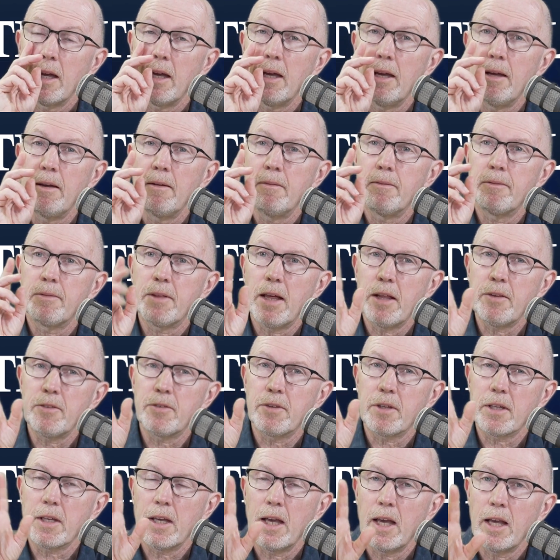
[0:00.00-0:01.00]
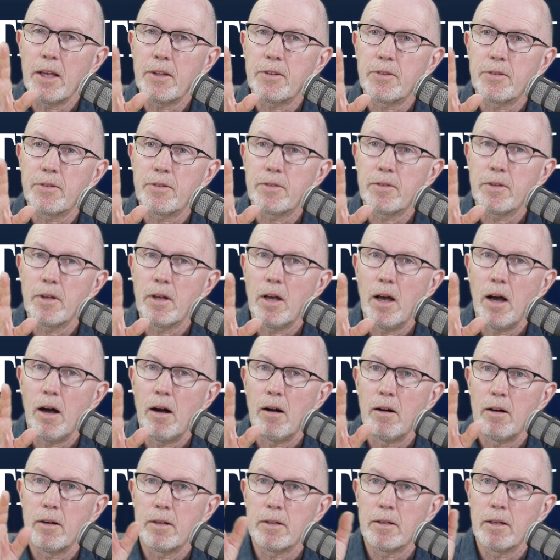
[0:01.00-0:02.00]
If that's the case
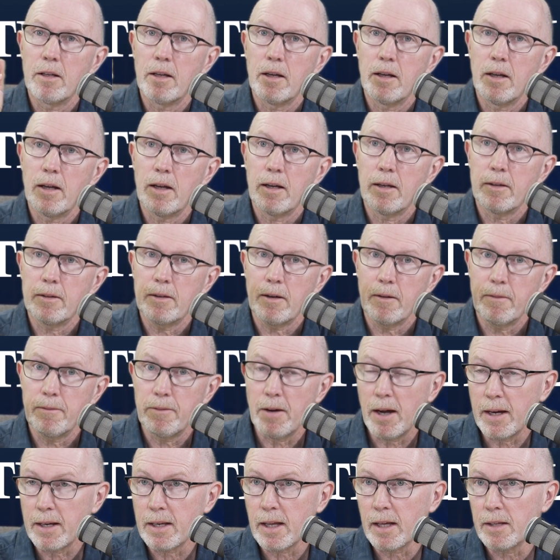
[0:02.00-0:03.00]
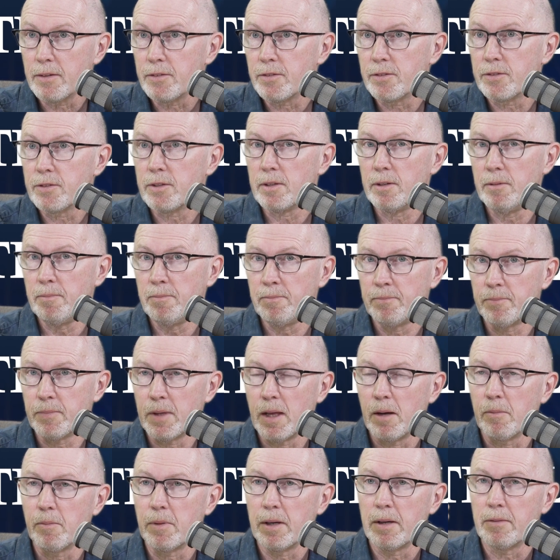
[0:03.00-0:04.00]
on their finance,
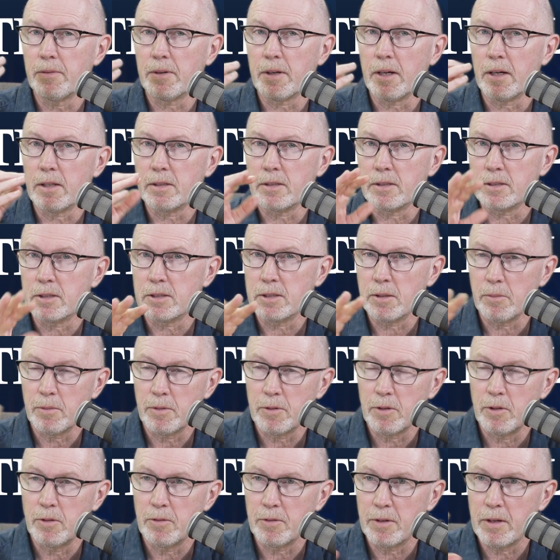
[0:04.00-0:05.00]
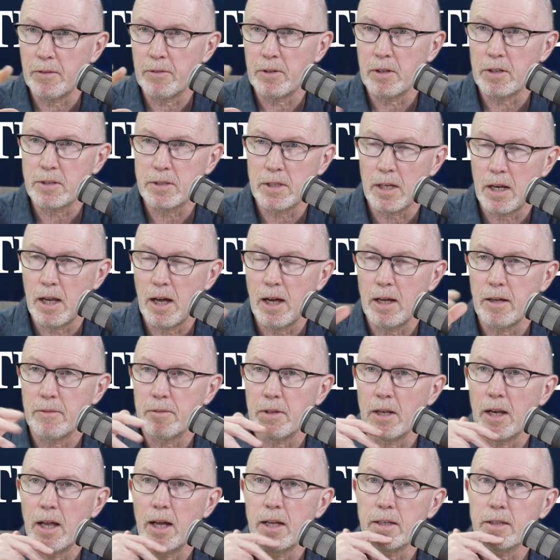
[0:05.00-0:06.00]
and you've given us a lie of
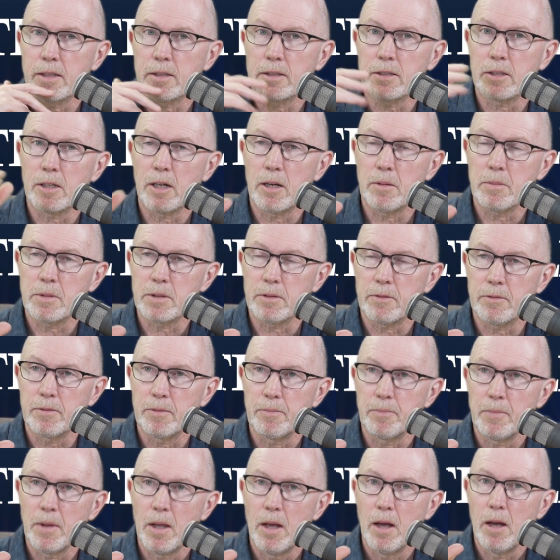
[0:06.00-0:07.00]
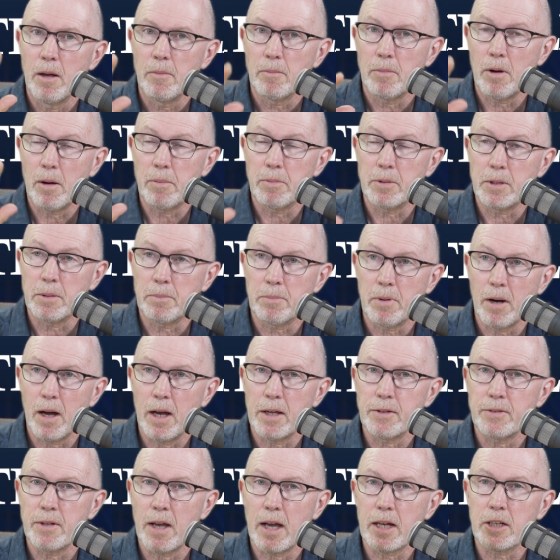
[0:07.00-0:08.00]
the land in terms of property
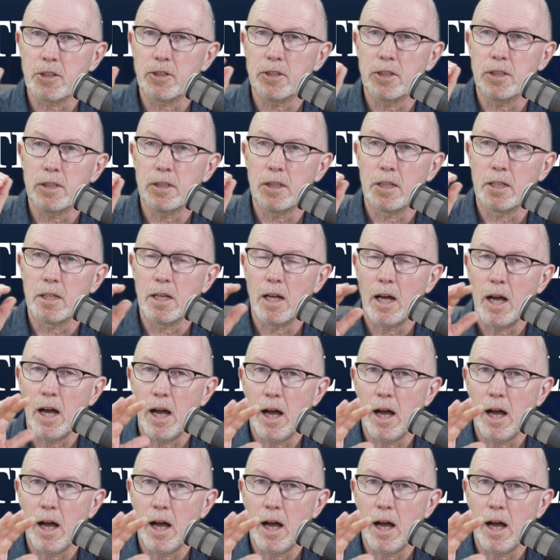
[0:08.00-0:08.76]
price action and